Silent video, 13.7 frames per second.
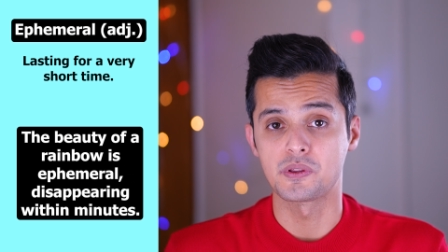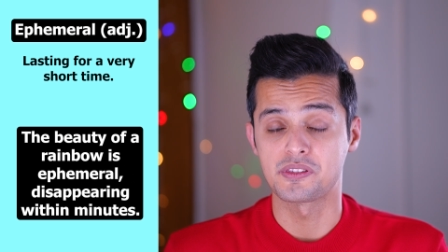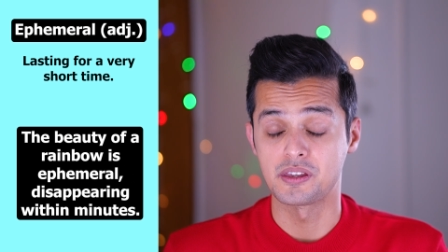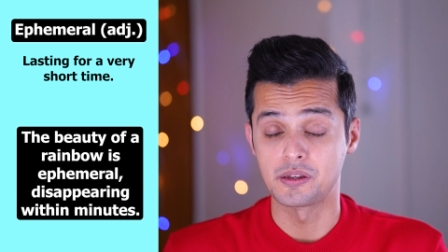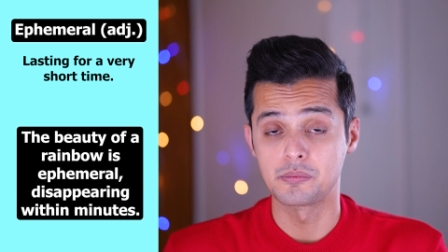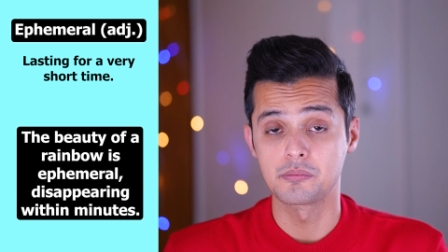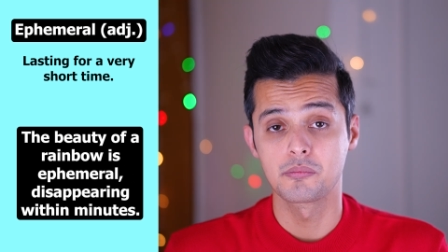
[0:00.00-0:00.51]

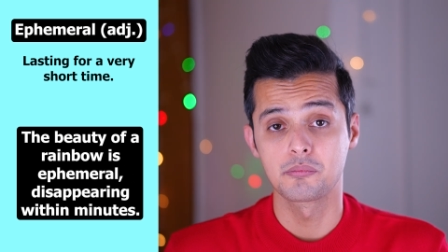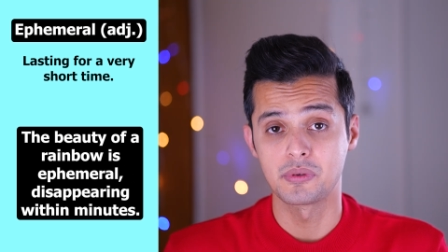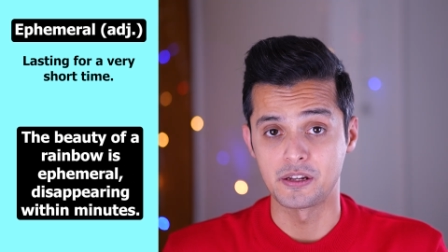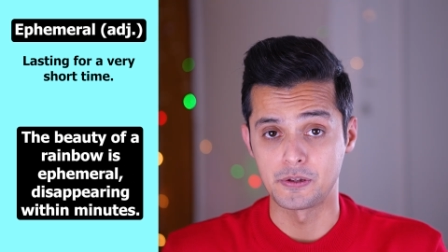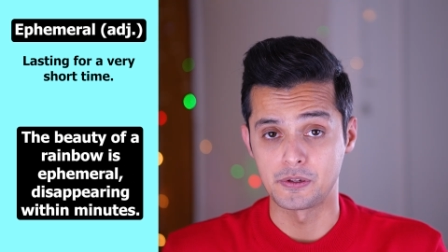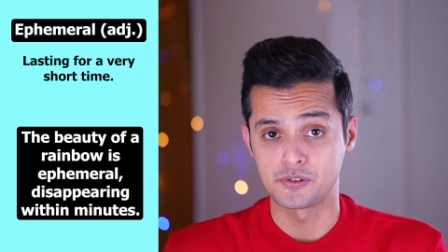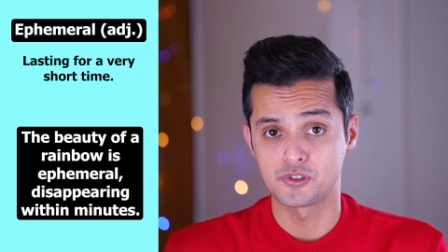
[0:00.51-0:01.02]
within
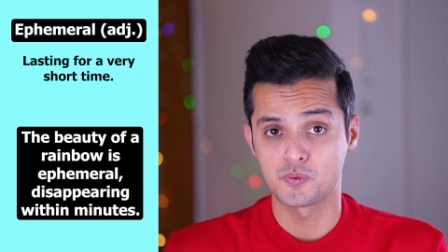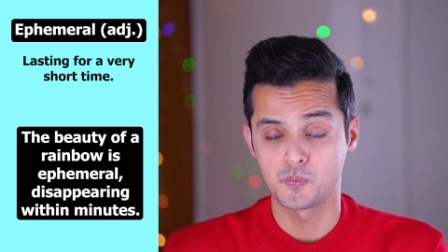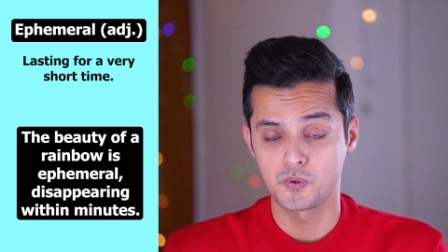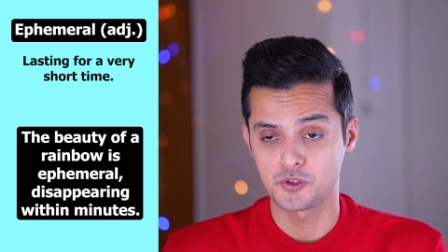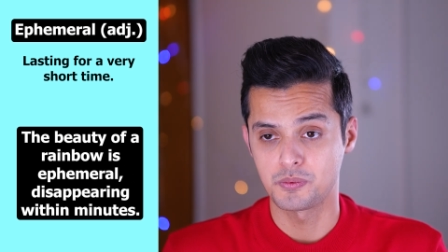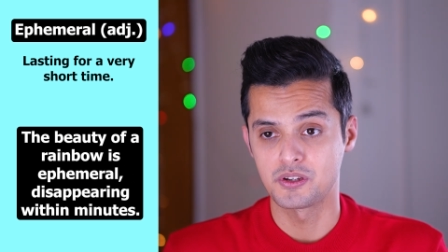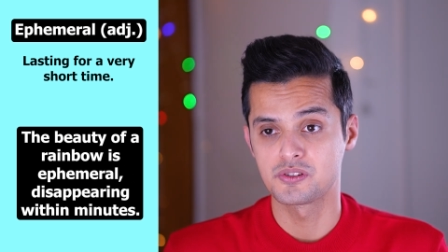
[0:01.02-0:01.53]
minutes,
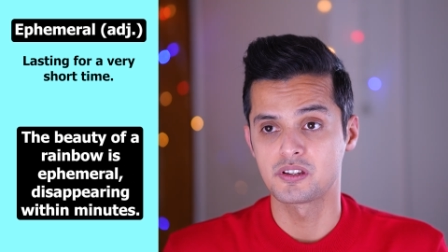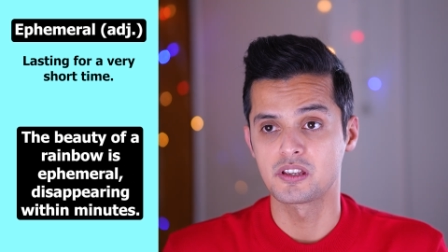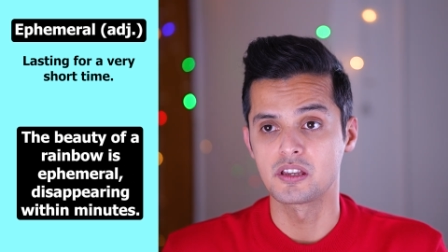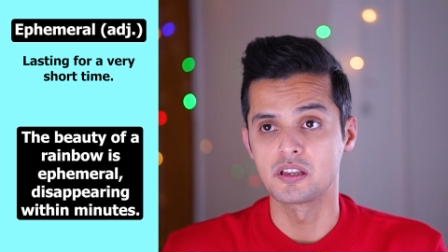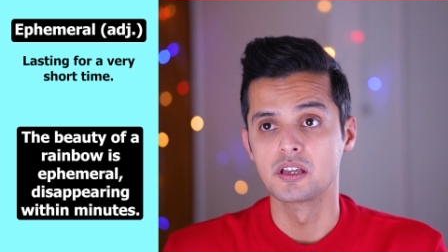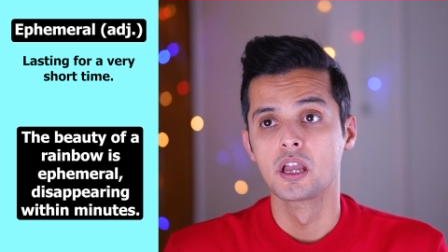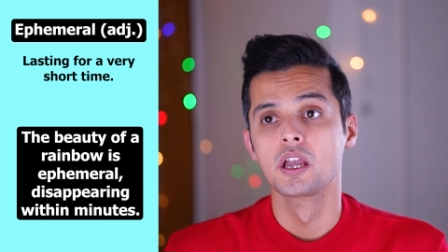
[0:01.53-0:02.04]
which means
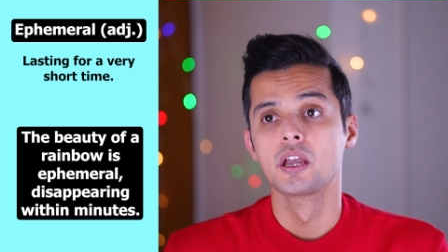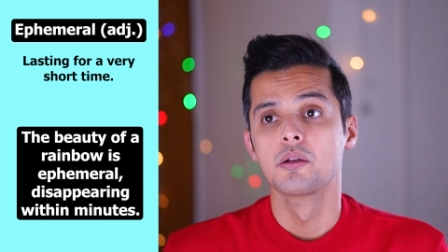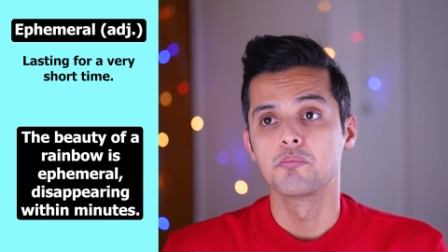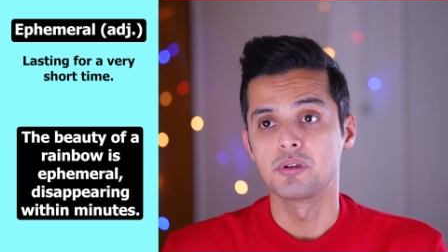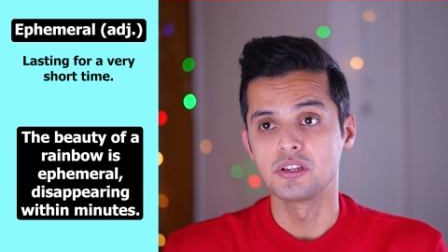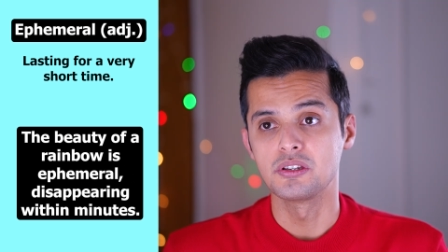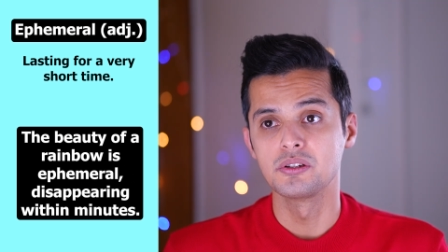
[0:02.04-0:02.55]
the
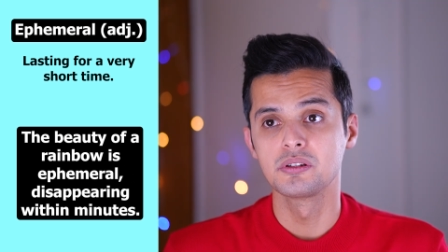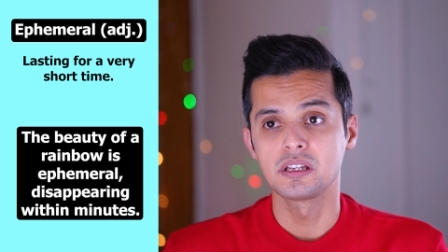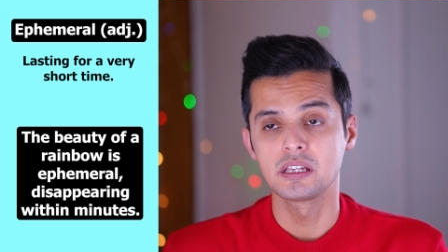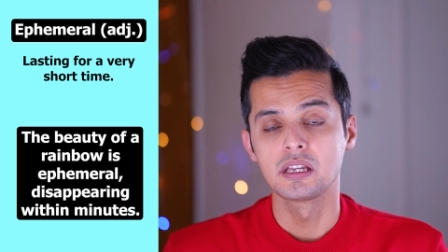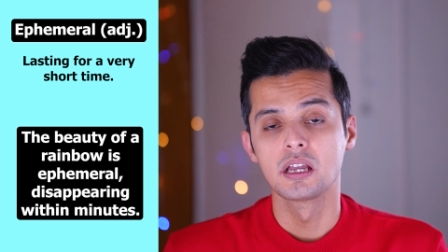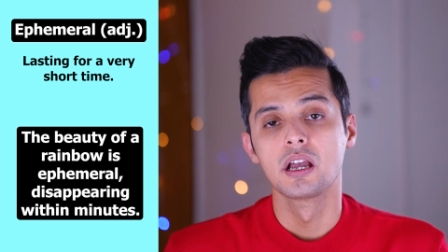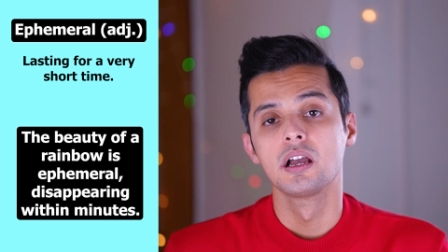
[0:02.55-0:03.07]

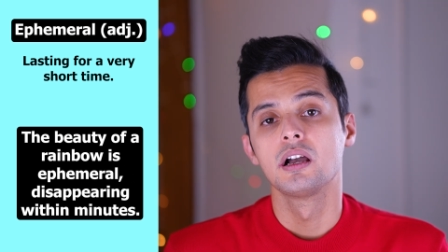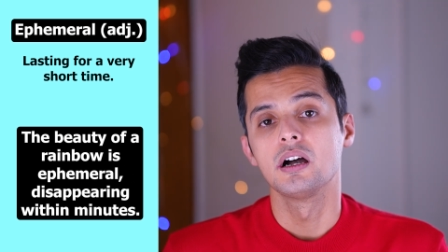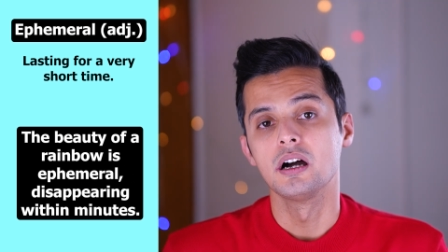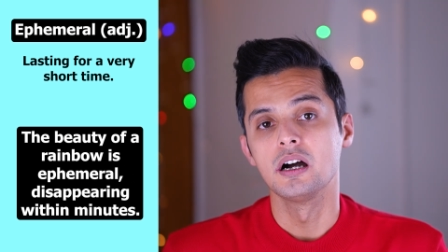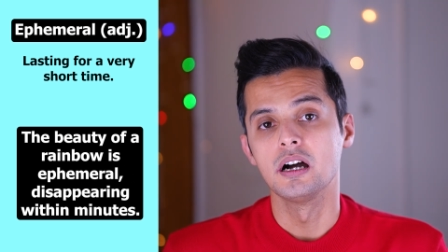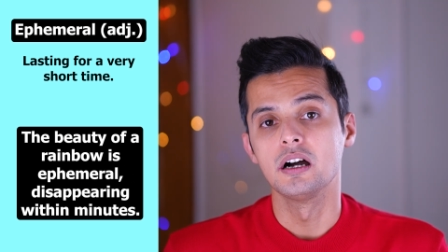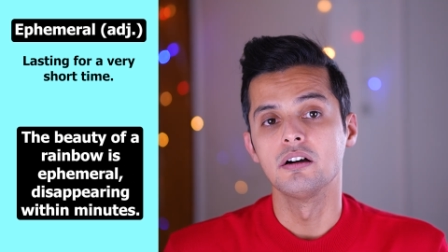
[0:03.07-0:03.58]
beauty
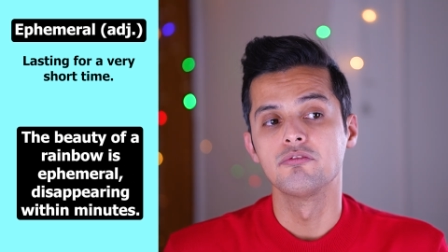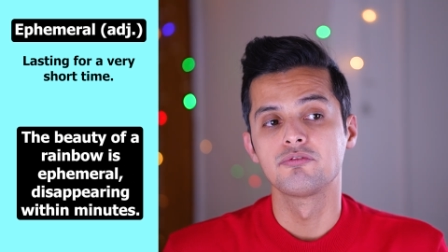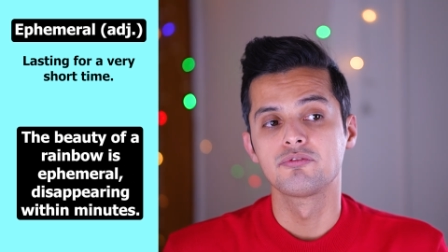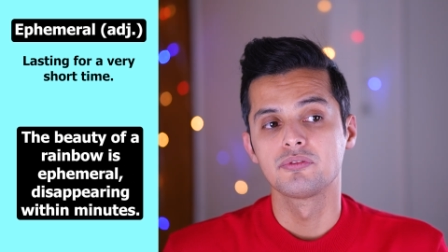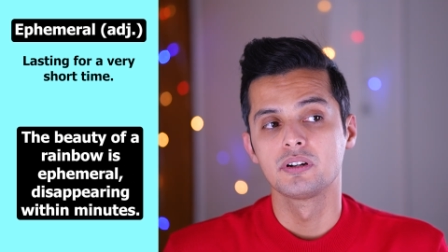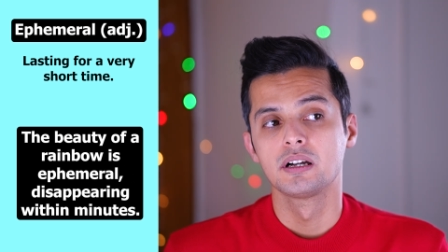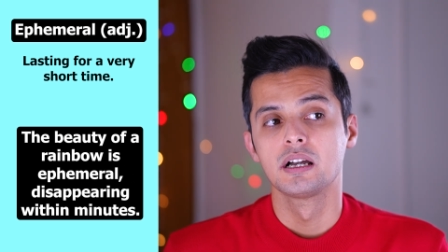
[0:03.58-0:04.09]

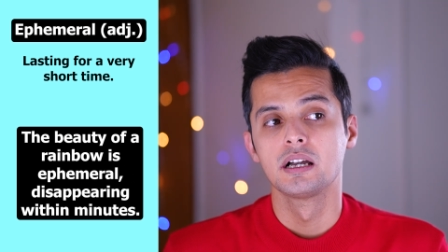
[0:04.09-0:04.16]
of